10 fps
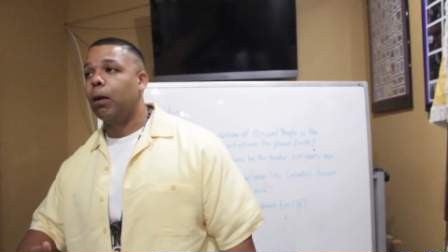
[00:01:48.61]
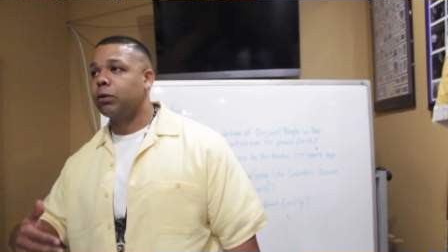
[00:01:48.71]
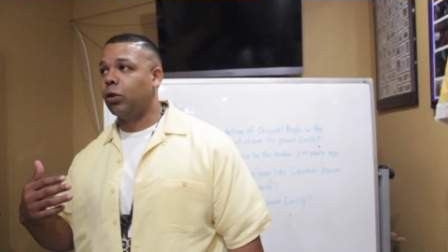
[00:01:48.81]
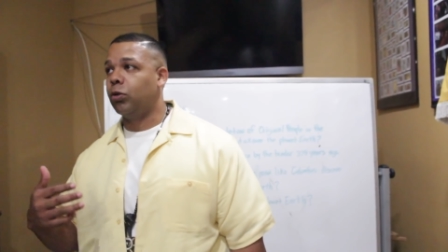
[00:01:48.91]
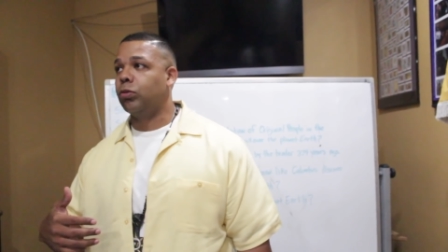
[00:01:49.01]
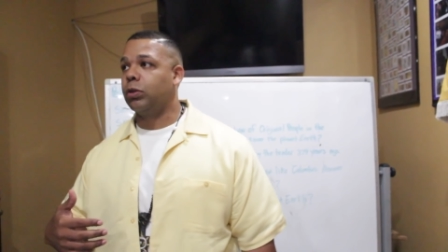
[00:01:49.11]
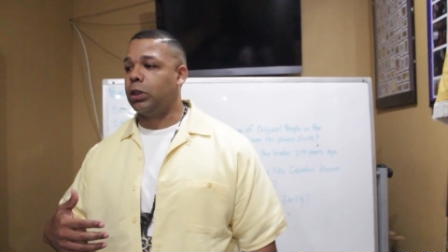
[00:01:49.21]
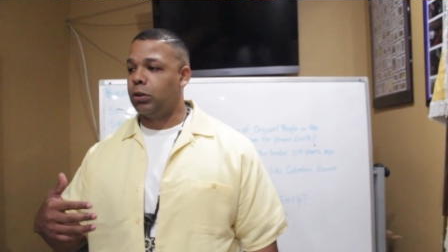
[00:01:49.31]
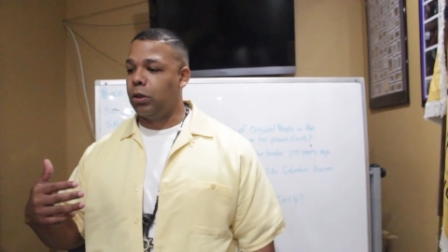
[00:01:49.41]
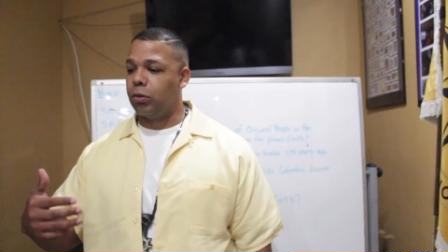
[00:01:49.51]
So,
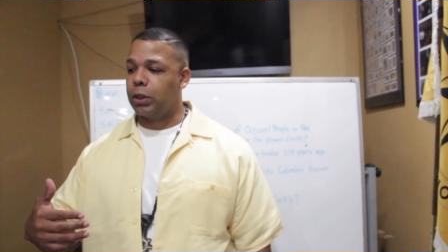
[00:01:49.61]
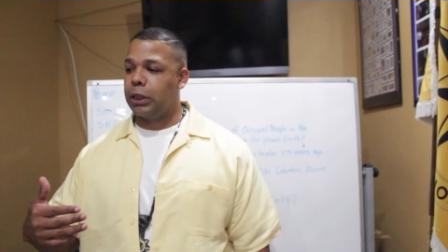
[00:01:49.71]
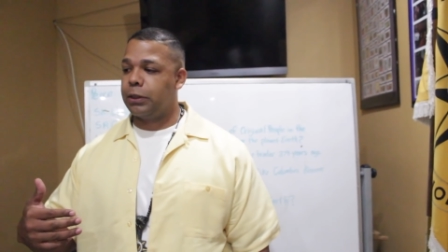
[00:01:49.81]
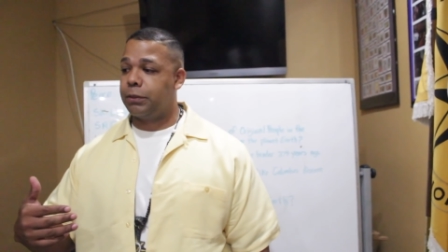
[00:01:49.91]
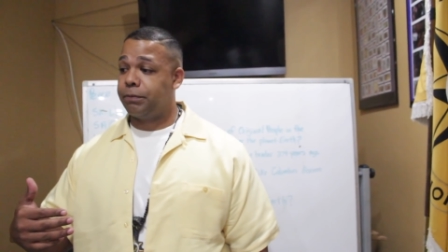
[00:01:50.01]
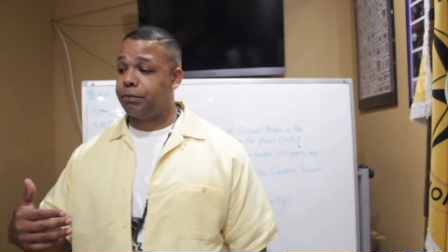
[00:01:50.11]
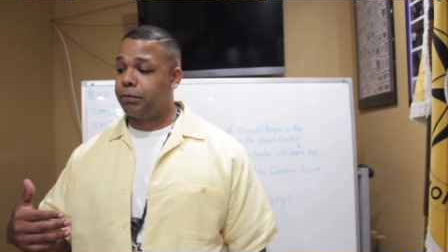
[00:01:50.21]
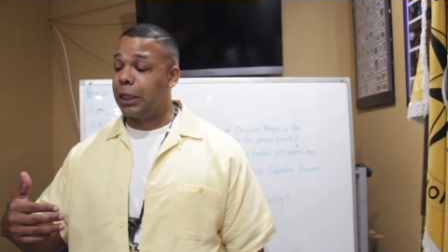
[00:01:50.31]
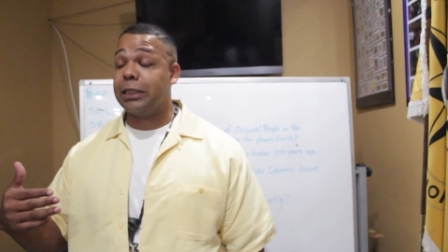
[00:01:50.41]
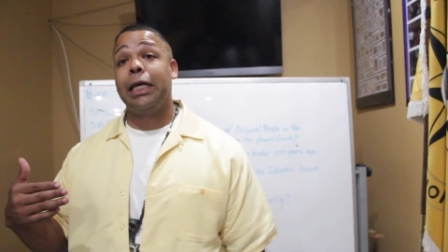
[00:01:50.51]
you know, it's
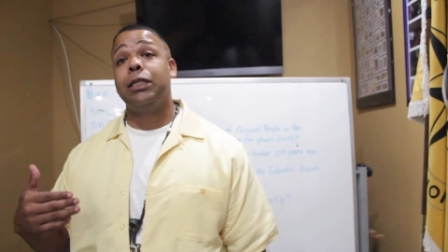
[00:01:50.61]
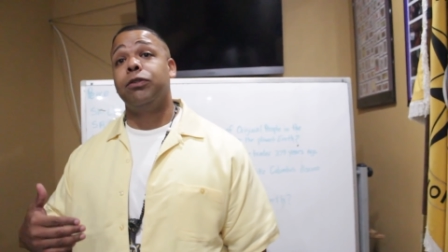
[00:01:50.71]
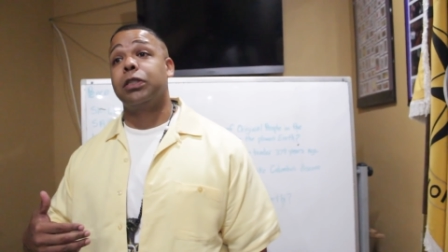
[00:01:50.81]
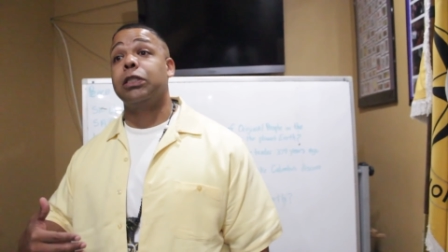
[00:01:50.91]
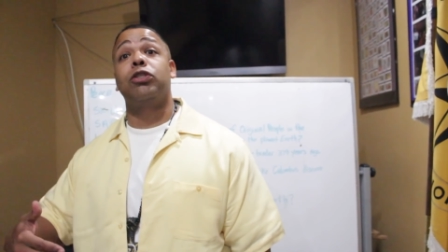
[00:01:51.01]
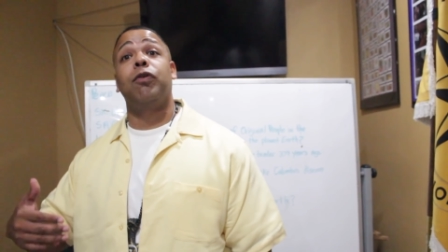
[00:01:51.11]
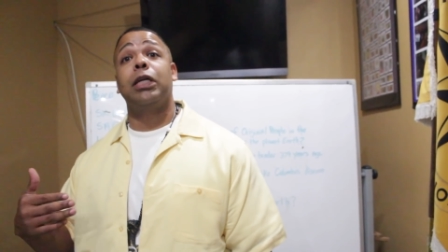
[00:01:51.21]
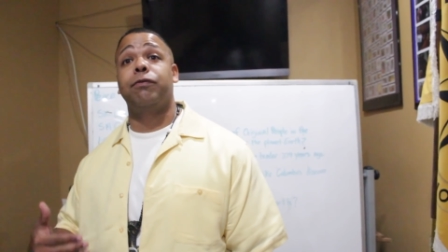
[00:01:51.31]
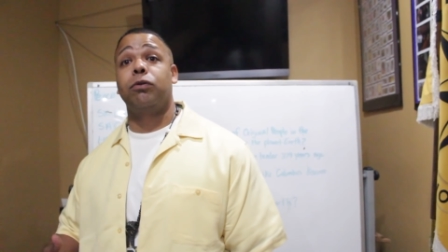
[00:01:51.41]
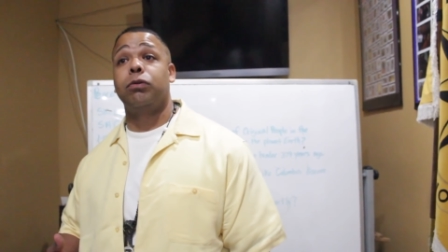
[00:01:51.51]
dangerous, it's
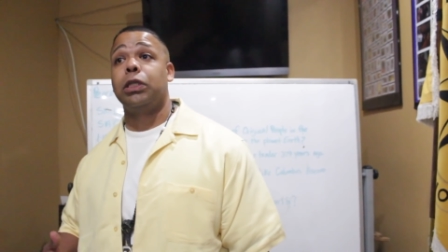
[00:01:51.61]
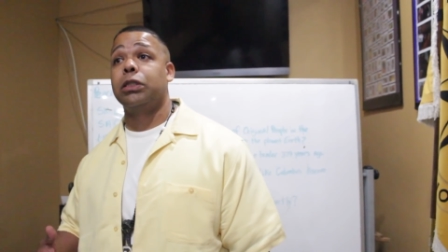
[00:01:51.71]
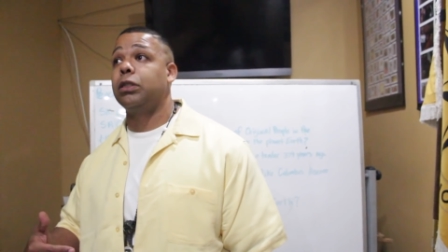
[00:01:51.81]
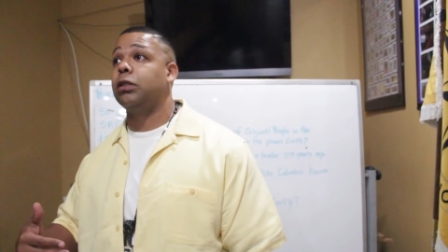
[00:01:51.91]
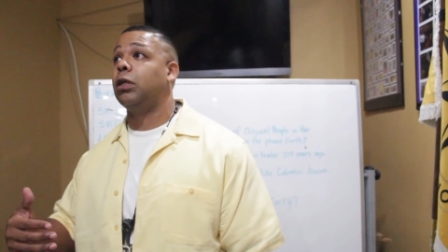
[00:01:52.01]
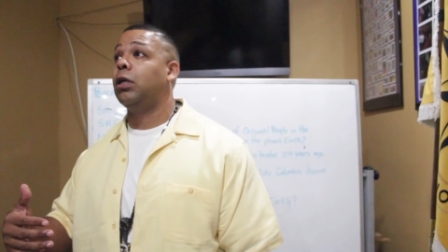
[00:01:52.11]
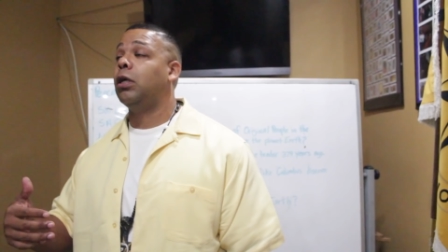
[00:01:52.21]
stressful. It's